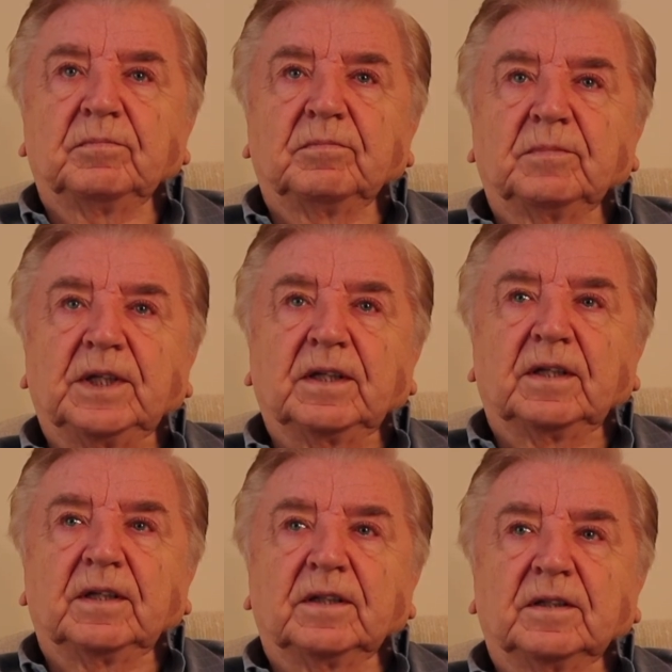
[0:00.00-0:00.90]
make
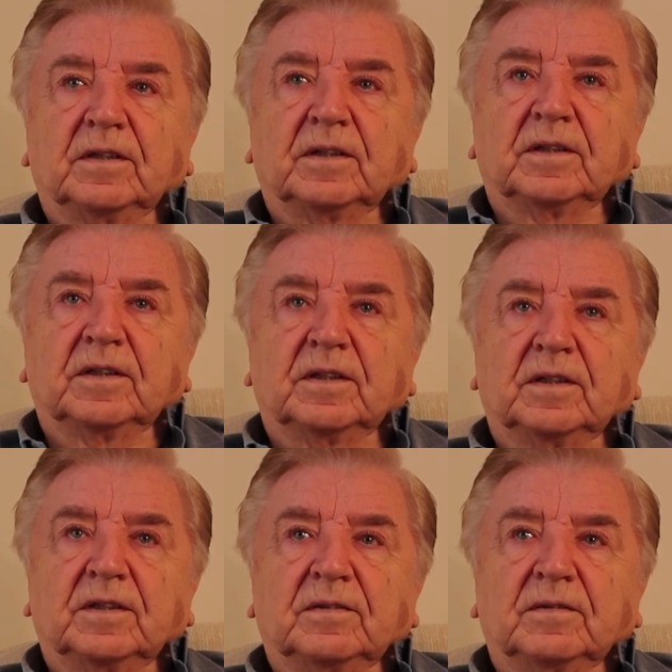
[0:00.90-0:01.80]

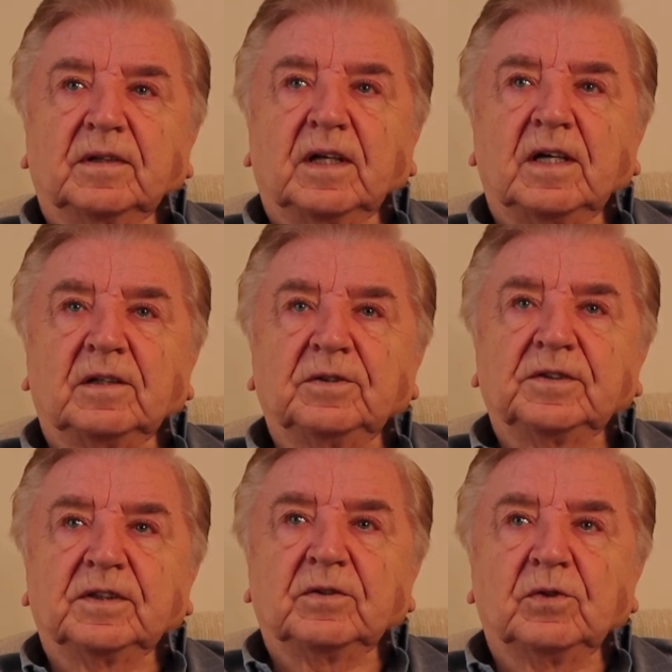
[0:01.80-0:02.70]
a
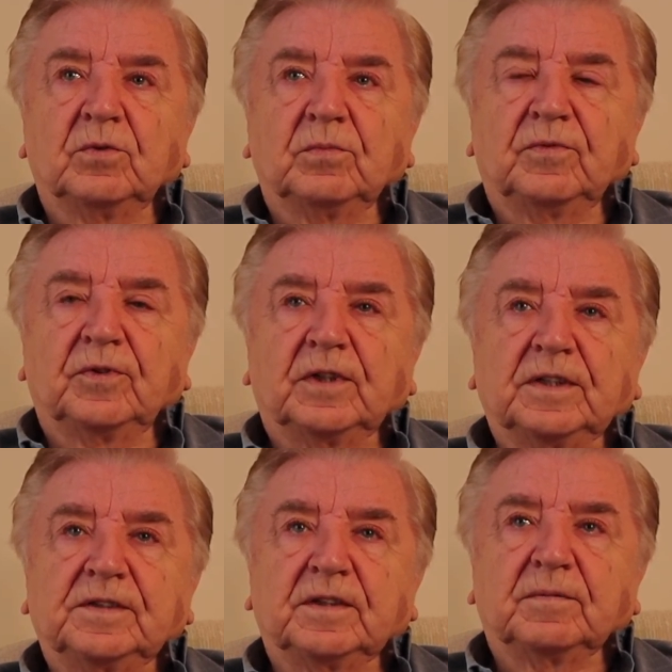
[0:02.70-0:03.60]
house and home for
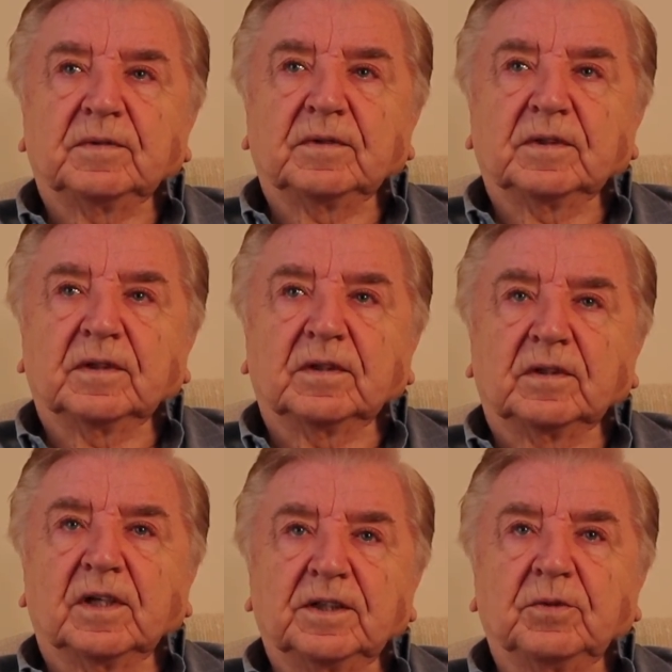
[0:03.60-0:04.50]
us in
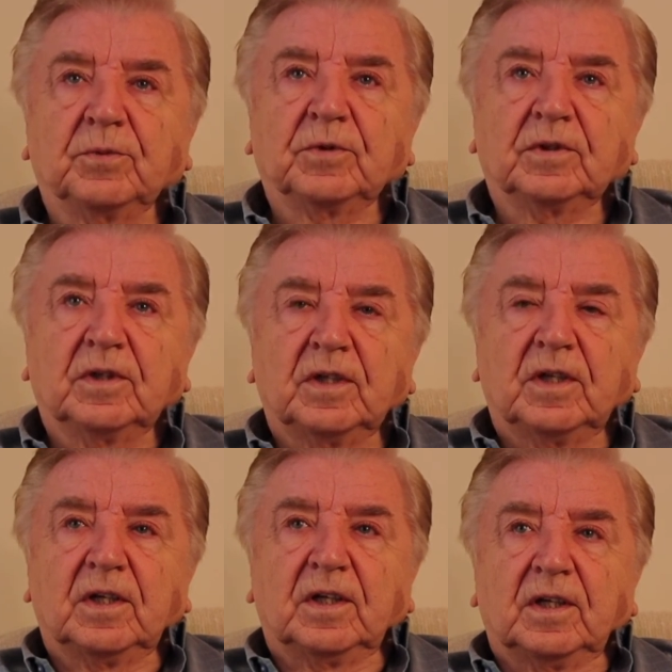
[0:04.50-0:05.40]
Radibor,
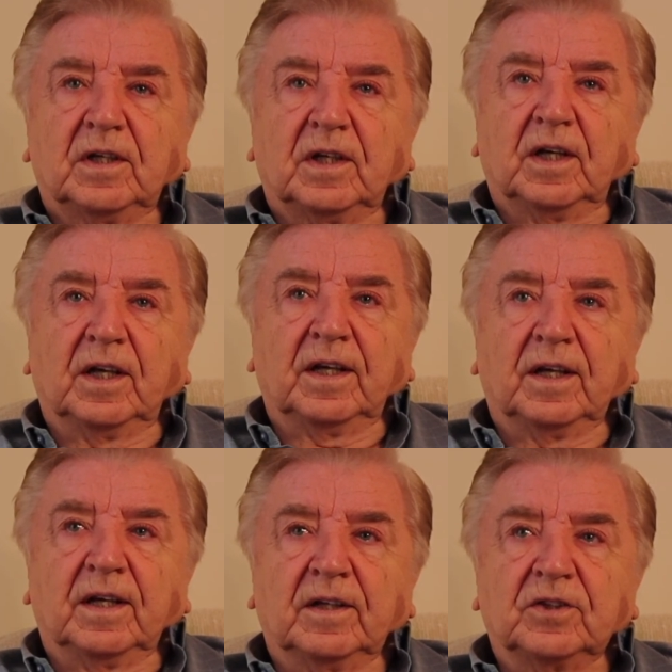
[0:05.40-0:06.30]
and
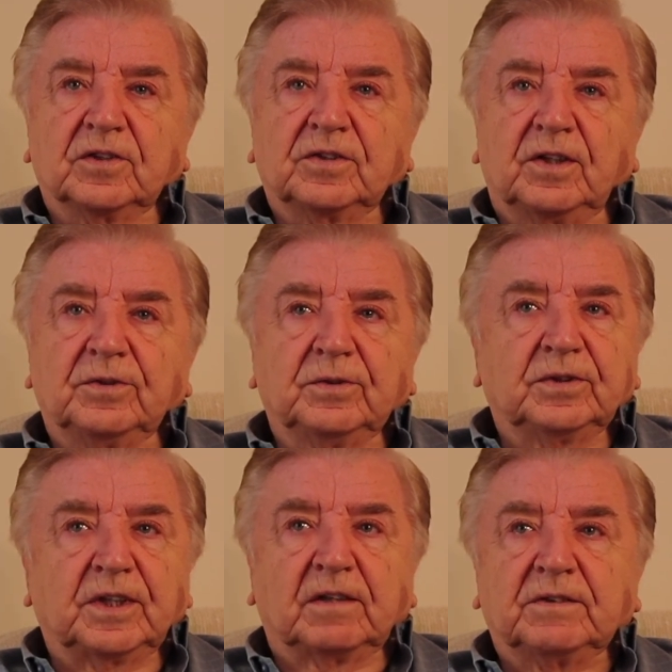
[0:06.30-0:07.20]
then just
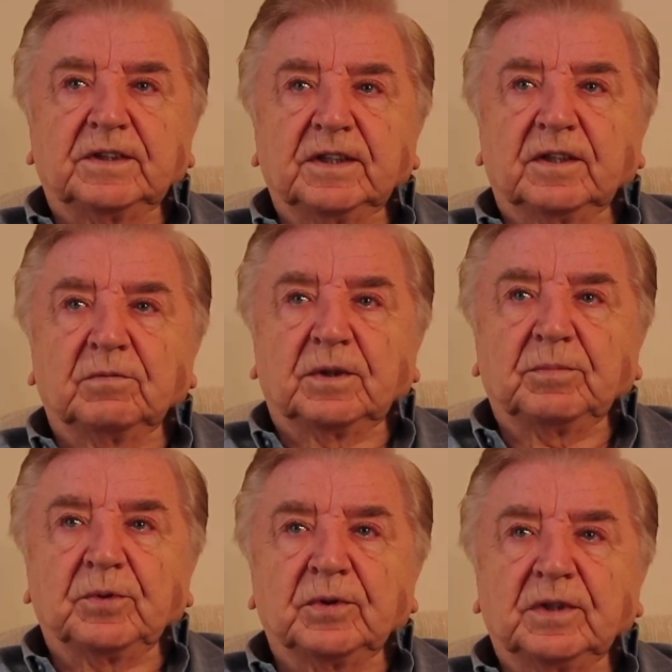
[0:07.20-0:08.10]
lose everything at one
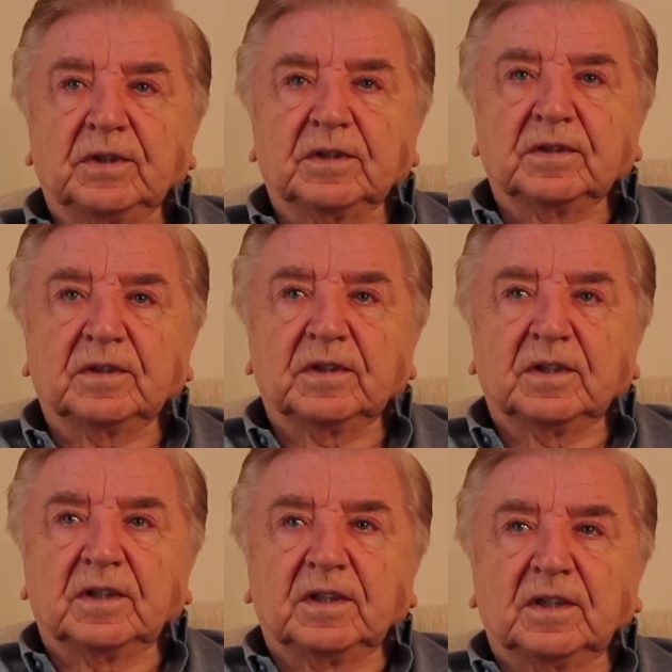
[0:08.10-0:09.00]
point.
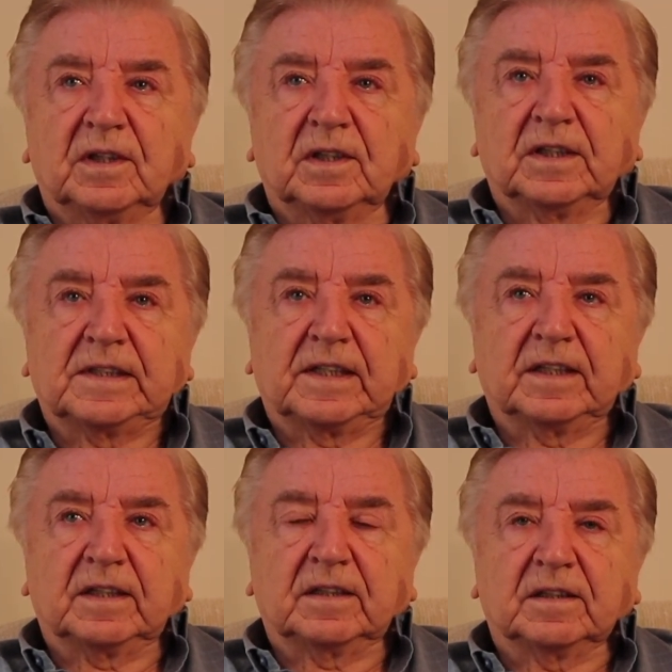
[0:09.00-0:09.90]
It's
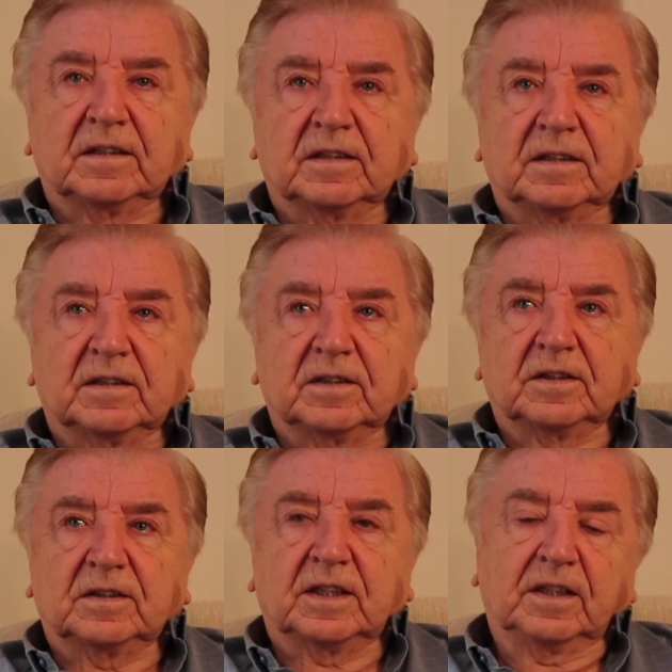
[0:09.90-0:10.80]
like
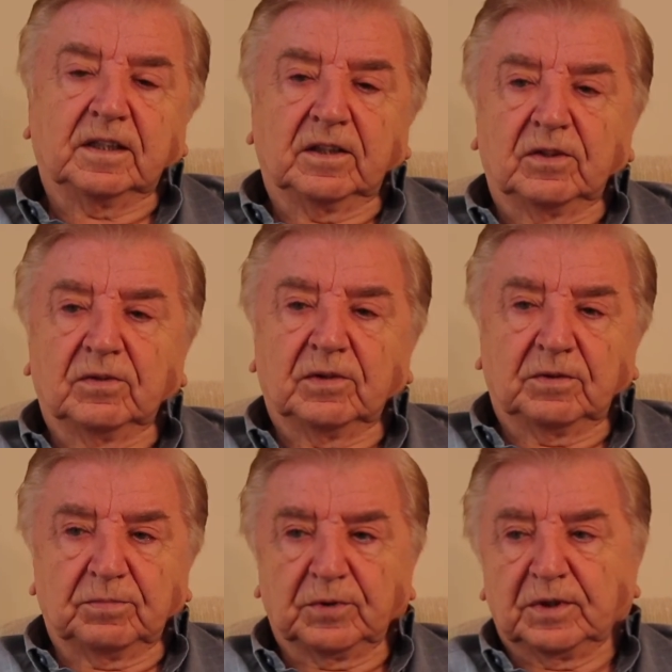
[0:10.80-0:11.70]
just taking you
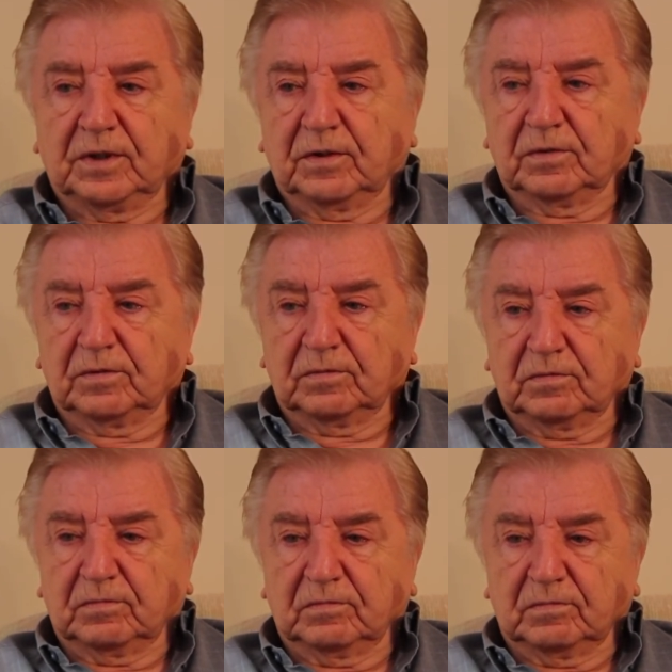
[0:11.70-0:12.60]
and putting you
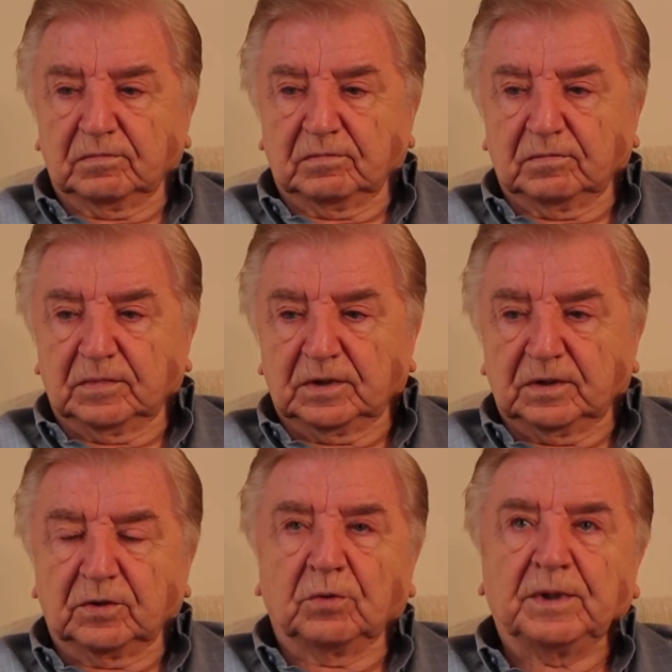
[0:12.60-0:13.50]
in
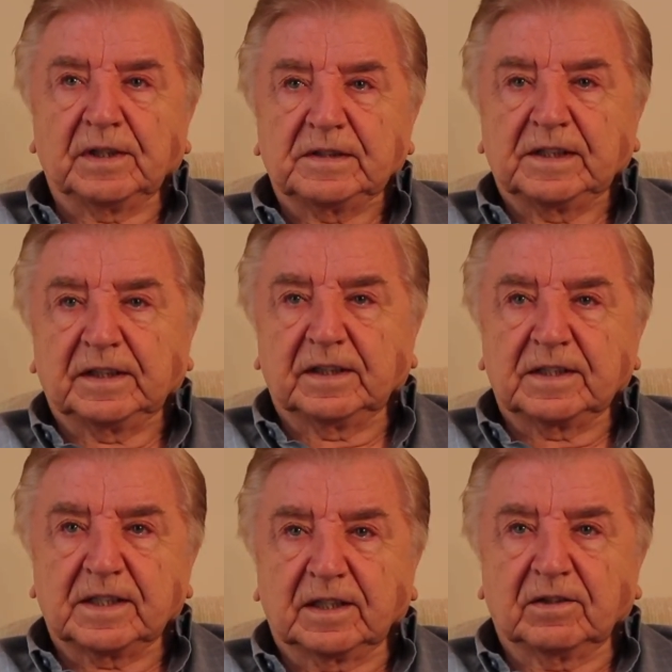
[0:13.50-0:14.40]
a no man's land
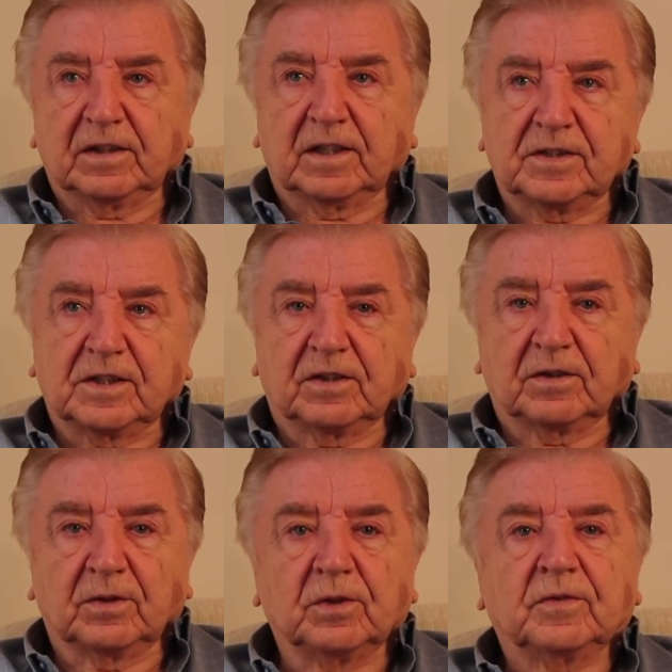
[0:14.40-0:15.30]
and saying, okay, start
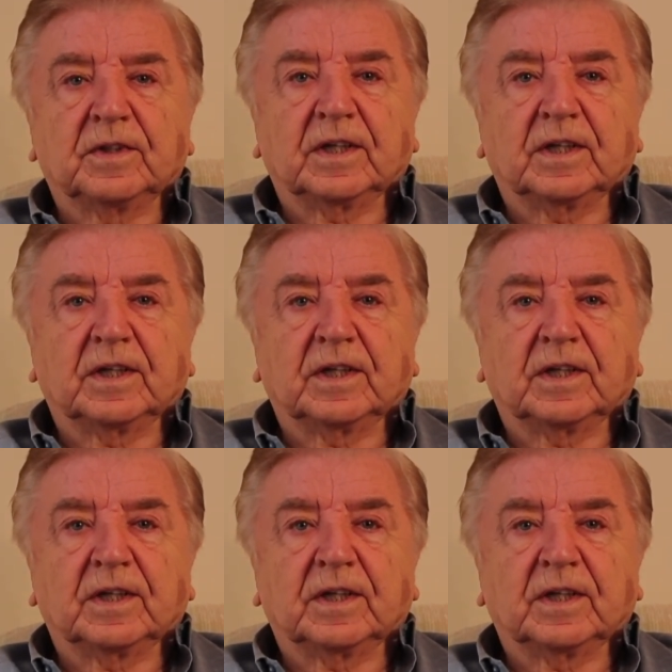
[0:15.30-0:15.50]
all over